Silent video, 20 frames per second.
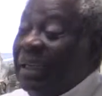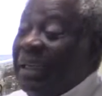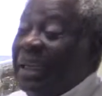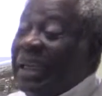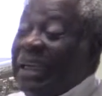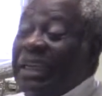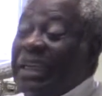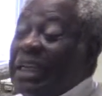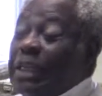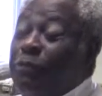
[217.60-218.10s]

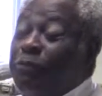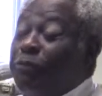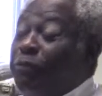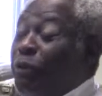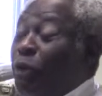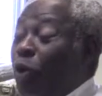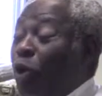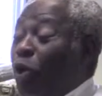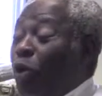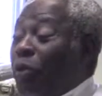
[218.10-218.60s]
In his
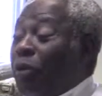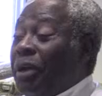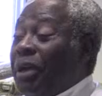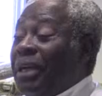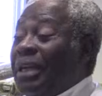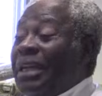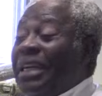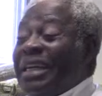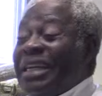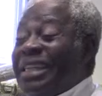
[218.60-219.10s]

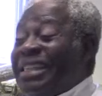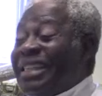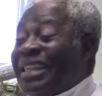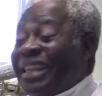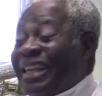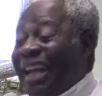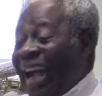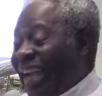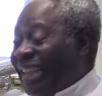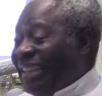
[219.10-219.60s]
fury, he
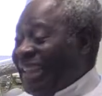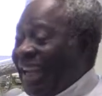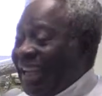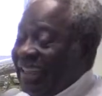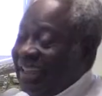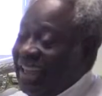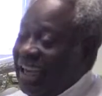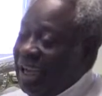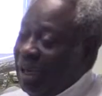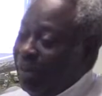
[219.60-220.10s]

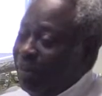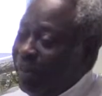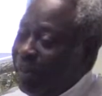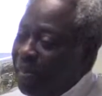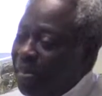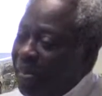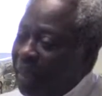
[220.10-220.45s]
scattered them.